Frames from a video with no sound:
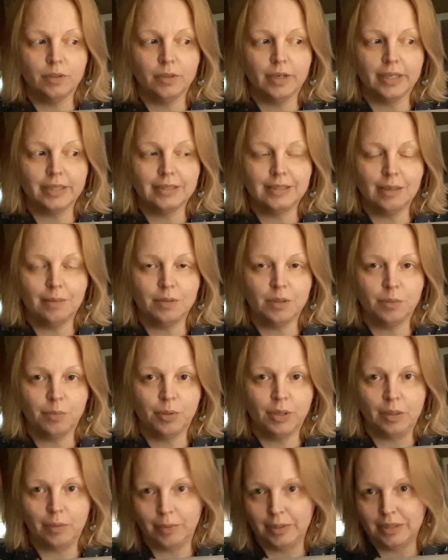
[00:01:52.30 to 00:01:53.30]
accepted a
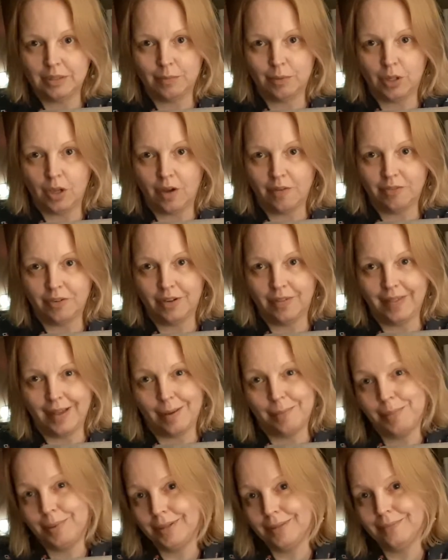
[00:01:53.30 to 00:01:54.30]
pretty reasonable offer on
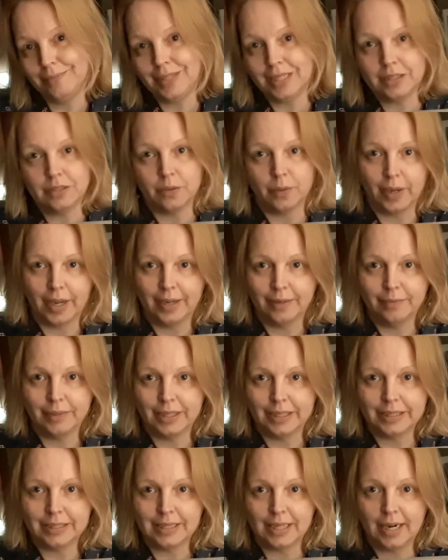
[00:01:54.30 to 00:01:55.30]
that, but that's okay.
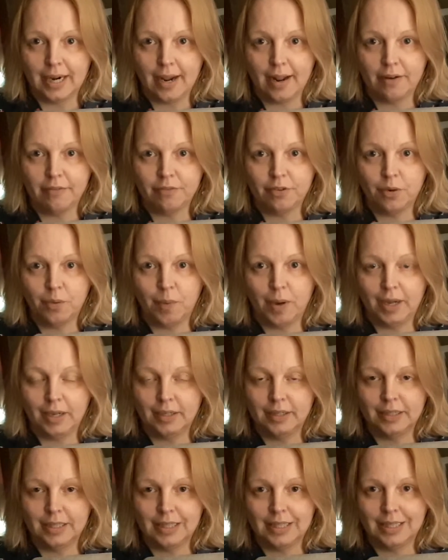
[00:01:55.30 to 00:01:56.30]
Like I said, I had it for a while
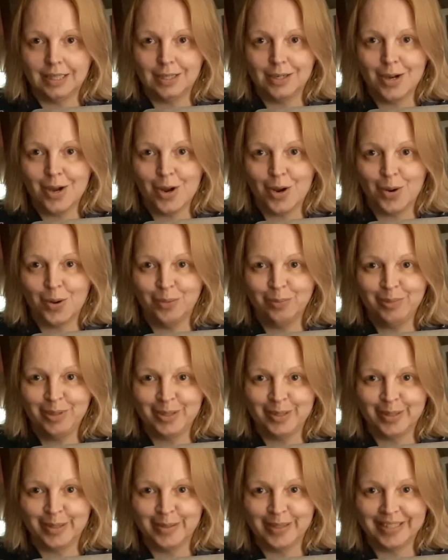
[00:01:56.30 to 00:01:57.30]
and it needed a home,
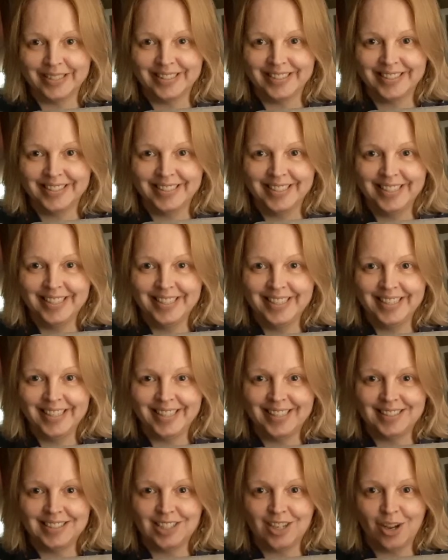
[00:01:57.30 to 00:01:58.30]
so
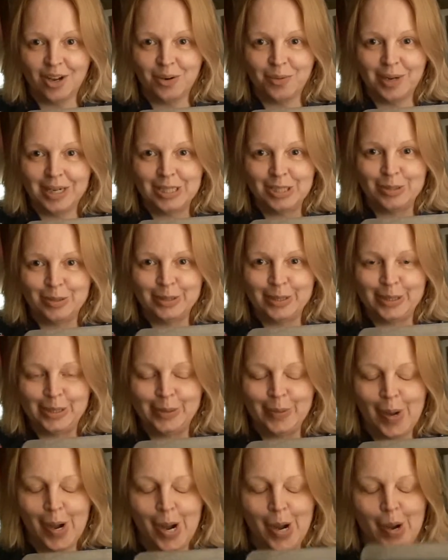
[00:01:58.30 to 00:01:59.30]
it's gone away to its
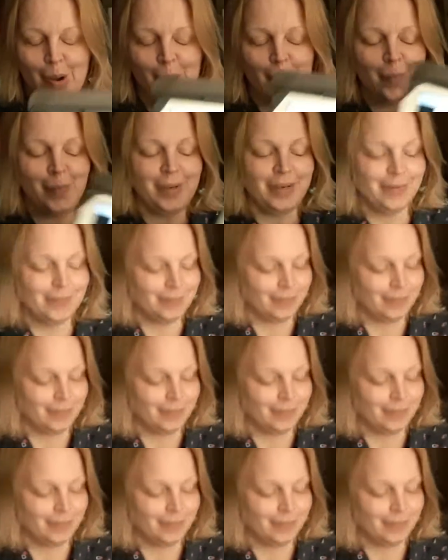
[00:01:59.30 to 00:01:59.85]
new home.